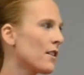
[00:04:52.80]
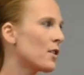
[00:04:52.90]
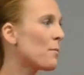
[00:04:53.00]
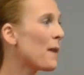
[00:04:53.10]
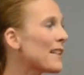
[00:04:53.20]

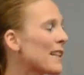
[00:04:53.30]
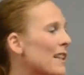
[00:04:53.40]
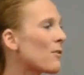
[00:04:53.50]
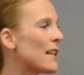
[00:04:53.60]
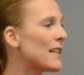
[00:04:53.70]
So
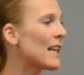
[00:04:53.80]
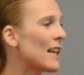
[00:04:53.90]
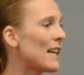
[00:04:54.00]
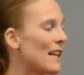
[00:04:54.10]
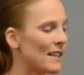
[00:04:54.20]
basically what I
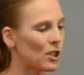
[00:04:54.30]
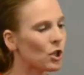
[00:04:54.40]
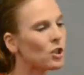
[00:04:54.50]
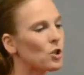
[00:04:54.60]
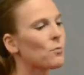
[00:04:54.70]
did is I
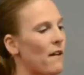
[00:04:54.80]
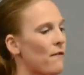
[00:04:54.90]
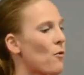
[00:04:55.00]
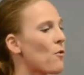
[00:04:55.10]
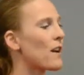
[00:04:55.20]
took the
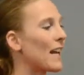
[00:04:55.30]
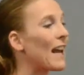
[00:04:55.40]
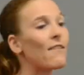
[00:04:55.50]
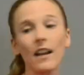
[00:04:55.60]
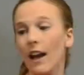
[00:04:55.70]
2x4 and I
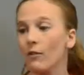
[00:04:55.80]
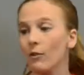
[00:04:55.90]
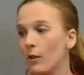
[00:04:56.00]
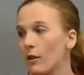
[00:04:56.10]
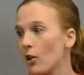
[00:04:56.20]
gave it to every
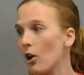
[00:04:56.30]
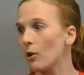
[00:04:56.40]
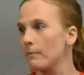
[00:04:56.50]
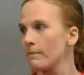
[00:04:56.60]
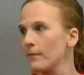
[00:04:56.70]
one of y'all.